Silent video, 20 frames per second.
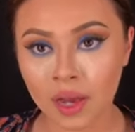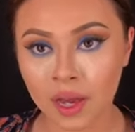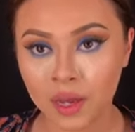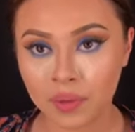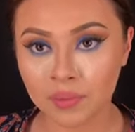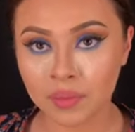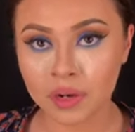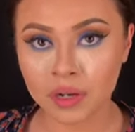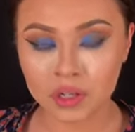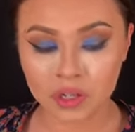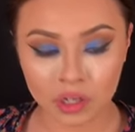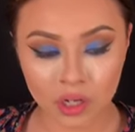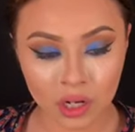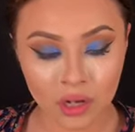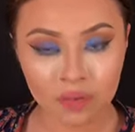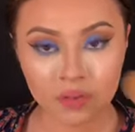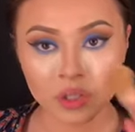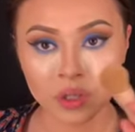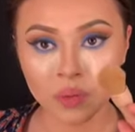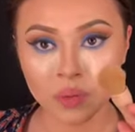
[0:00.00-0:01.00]
I brush it
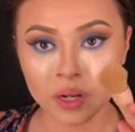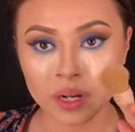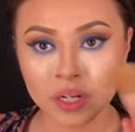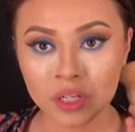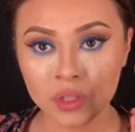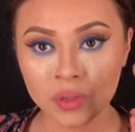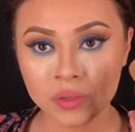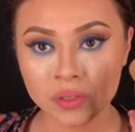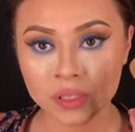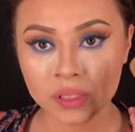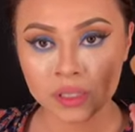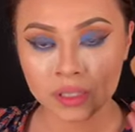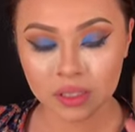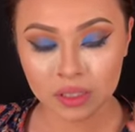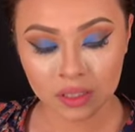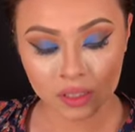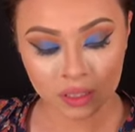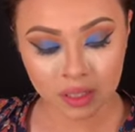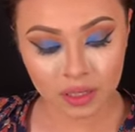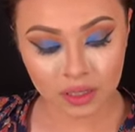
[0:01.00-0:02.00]
off. So what I do is
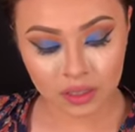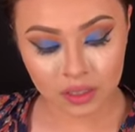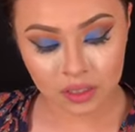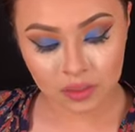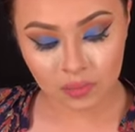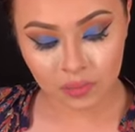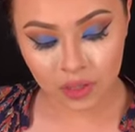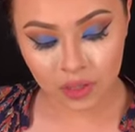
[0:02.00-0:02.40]
get this